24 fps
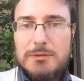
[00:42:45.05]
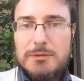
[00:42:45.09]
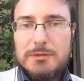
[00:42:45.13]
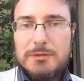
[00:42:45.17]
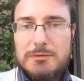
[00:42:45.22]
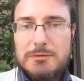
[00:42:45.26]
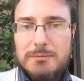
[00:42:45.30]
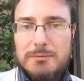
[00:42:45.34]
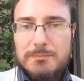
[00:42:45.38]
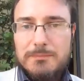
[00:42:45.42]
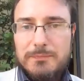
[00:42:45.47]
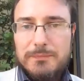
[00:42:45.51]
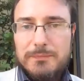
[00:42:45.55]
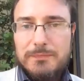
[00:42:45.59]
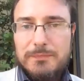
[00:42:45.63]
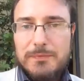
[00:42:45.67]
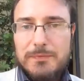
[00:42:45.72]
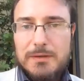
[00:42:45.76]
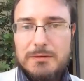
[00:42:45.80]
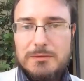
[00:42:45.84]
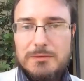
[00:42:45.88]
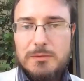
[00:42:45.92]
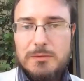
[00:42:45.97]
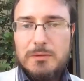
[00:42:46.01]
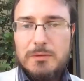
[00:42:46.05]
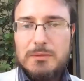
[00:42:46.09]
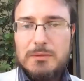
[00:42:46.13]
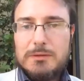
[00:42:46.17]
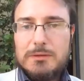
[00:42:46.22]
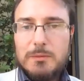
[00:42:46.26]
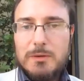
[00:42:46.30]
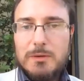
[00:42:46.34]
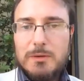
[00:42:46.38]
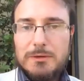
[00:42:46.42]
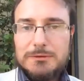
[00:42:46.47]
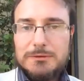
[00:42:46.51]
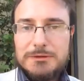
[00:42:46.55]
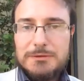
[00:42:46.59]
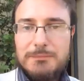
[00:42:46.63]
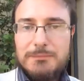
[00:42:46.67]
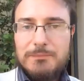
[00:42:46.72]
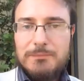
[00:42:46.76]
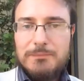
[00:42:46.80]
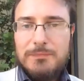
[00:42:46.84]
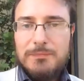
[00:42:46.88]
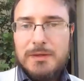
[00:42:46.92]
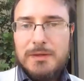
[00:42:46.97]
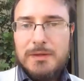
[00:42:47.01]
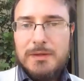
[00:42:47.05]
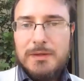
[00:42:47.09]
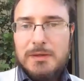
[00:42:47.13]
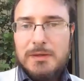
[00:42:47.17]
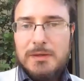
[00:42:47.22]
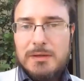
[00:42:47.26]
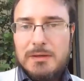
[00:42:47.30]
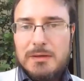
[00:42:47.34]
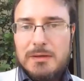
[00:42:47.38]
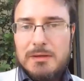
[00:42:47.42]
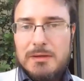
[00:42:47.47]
Courts Union. That's all it was.